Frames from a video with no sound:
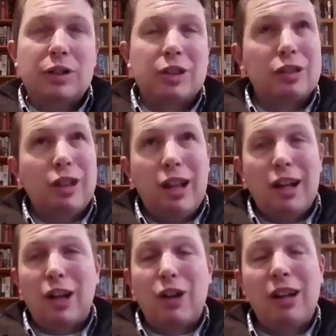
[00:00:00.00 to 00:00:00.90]
there's a
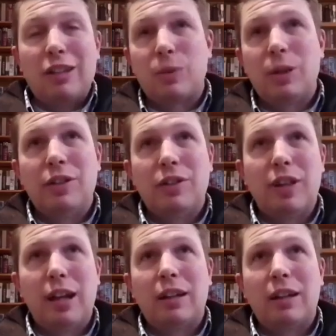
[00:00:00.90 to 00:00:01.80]
lot of crosswinds
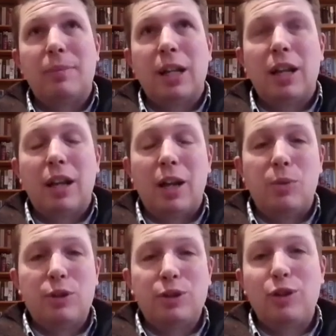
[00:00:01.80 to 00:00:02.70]
there. I mean, I
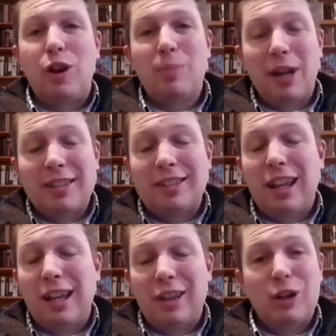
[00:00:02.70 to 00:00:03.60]
will start by
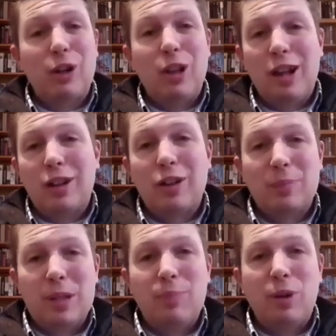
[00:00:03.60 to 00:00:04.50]
saying there are a lot of
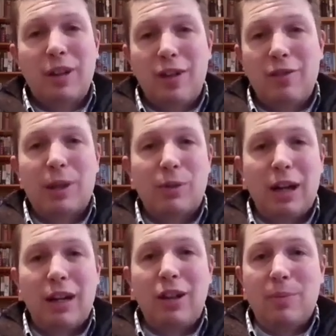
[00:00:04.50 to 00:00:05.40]
good people in government,
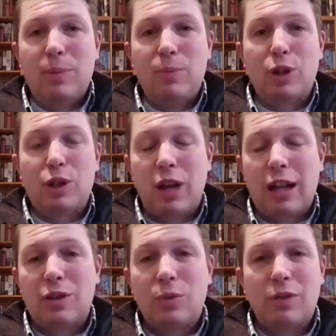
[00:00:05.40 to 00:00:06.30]
right? A lot of people are
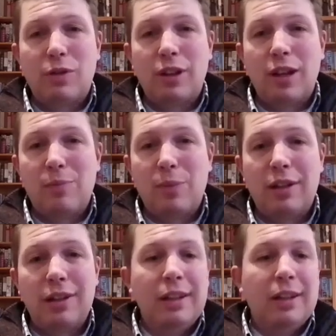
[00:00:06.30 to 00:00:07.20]
attracted to work for the
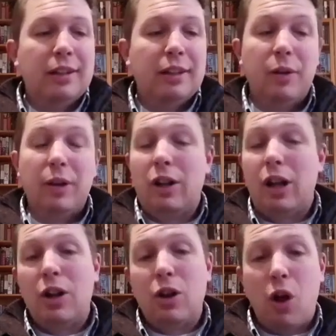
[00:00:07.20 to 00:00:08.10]
government,
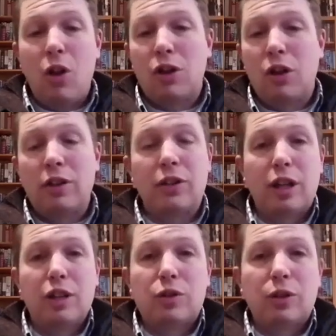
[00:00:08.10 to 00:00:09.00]
and all across the
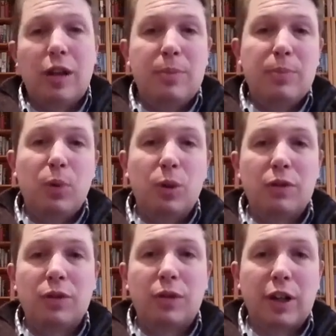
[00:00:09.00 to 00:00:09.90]
country, right? People
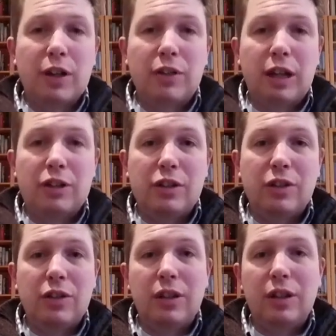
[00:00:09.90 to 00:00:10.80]
work for various
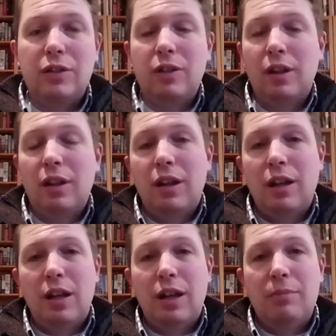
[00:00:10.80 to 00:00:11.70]
agencies
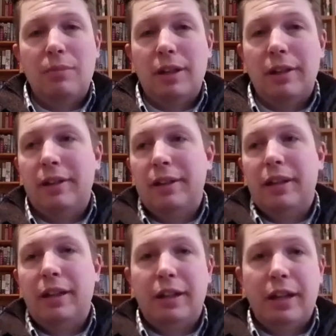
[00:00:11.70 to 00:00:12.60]

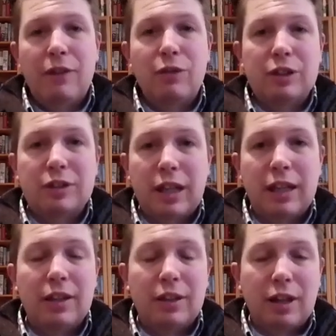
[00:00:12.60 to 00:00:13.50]
in every
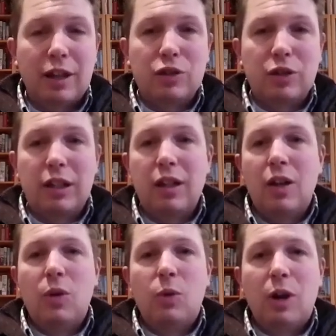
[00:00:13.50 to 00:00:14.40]
state in the country.
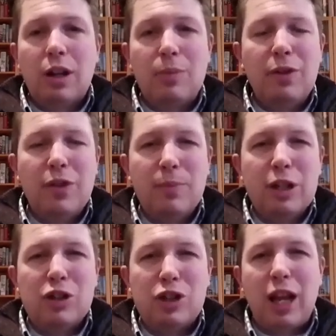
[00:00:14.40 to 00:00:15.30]
A couple of the
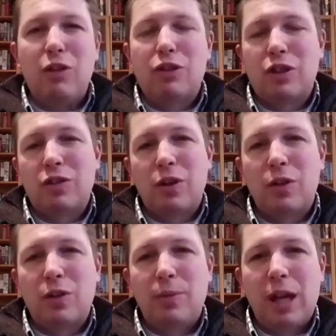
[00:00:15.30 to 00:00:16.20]
biggest challenges, though,
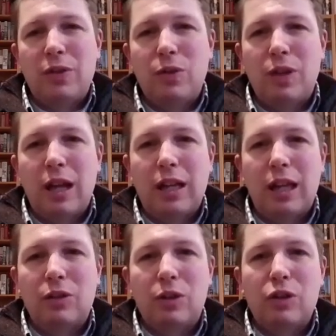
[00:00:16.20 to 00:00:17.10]
over the past few
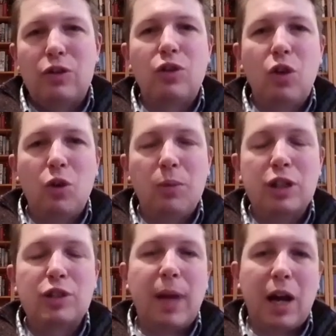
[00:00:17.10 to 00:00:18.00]
decades are that so
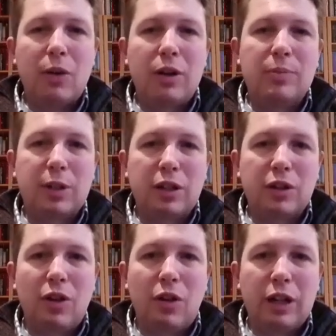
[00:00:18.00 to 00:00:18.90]
much power has been
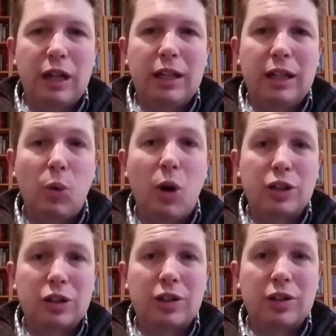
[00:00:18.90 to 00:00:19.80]
consolidated in
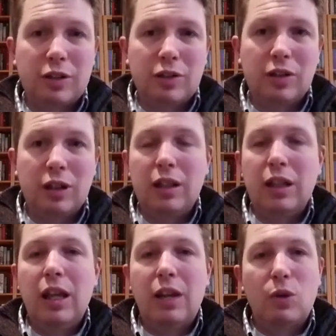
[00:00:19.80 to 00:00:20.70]
Washington, D.C.
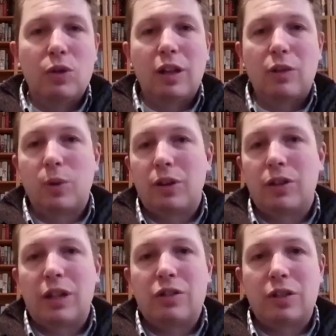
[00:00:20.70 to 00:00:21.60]
And of course, that's where these
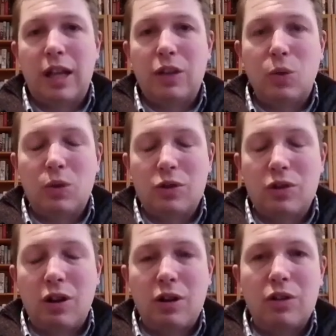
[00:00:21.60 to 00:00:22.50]
agency headquarters
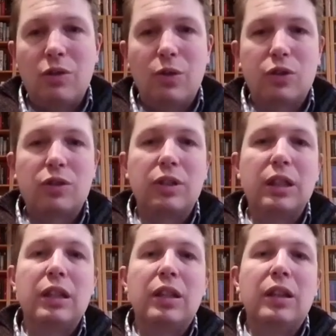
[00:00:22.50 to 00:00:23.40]
are
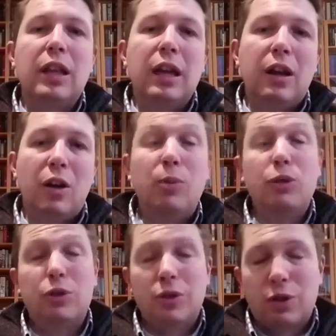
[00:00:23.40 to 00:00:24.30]

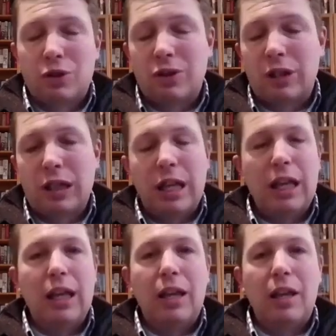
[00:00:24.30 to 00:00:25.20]
almost universally.